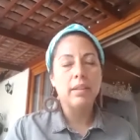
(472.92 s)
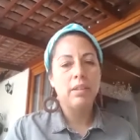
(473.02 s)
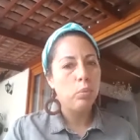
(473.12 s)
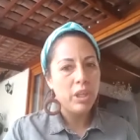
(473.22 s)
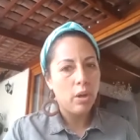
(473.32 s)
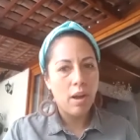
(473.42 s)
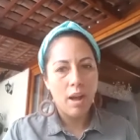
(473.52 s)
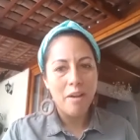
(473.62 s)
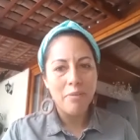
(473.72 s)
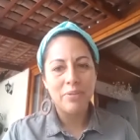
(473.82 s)
We don't
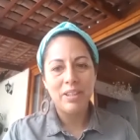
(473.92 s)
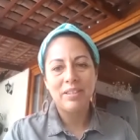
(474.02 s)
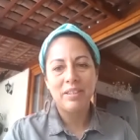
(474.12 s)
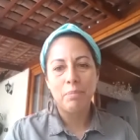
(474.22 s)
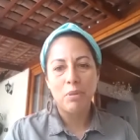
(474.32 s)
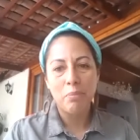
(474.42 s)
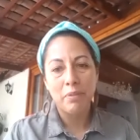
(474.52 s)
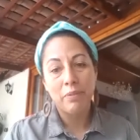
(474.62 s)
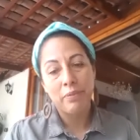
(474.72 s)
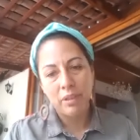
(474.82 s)
have this
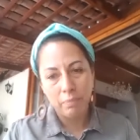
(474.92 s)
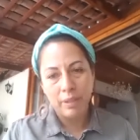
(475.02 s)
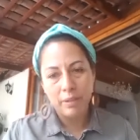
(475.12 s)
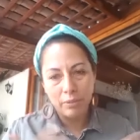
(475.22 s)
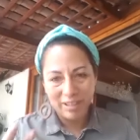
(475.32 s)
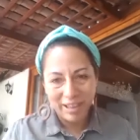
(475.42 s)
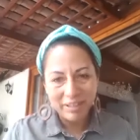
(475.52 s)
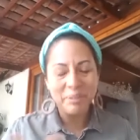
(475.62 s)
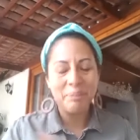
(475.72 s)
employment fee in Peru yet.